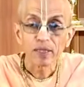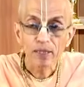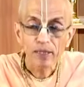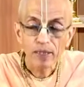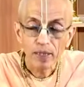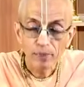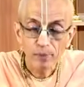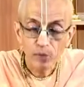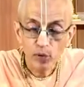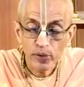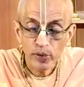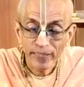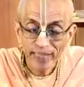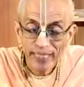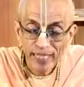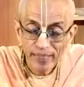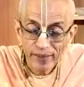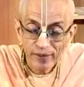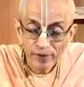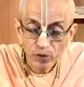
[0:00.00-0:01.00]

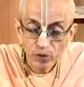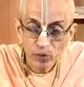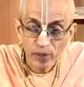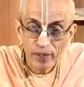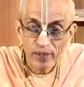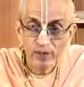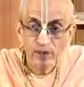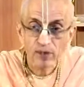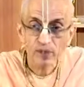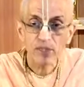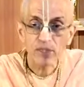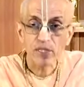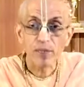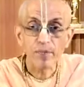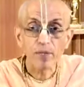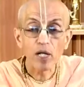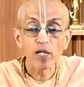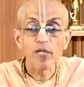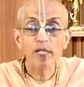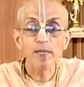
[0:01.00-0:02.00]
communicate to others, I'm
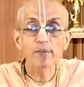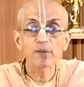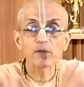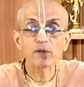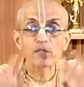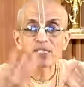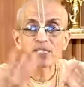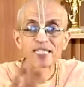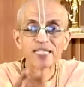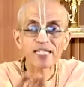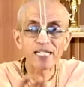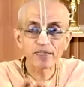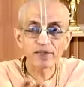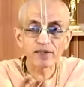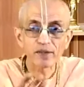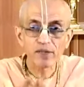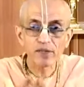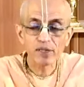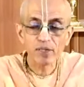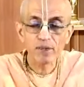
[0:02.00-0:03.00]
not able to see
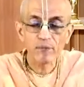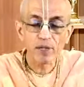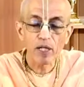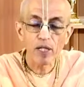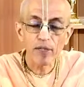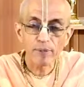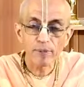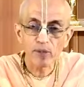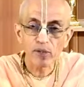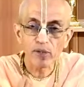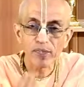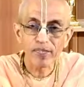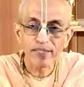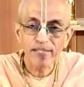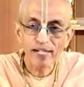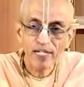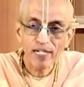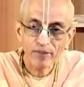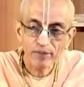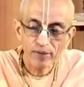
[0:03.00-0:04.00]
others, I'm not able to
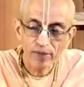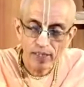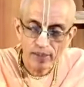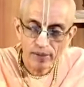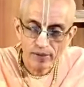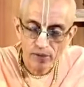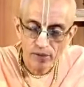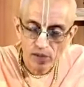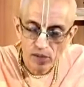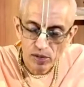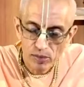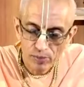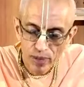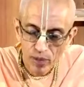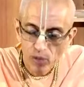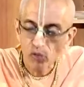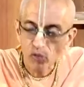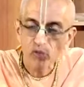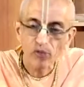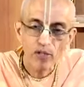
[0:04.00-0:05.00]
interact with others, my
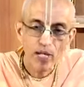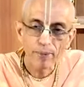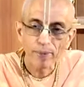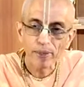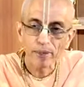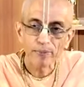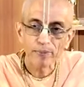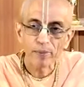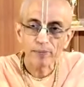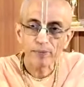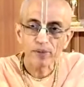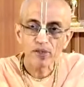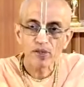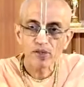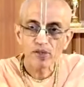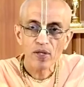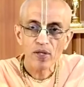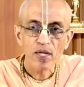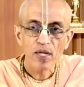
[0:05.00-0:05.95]
own family members.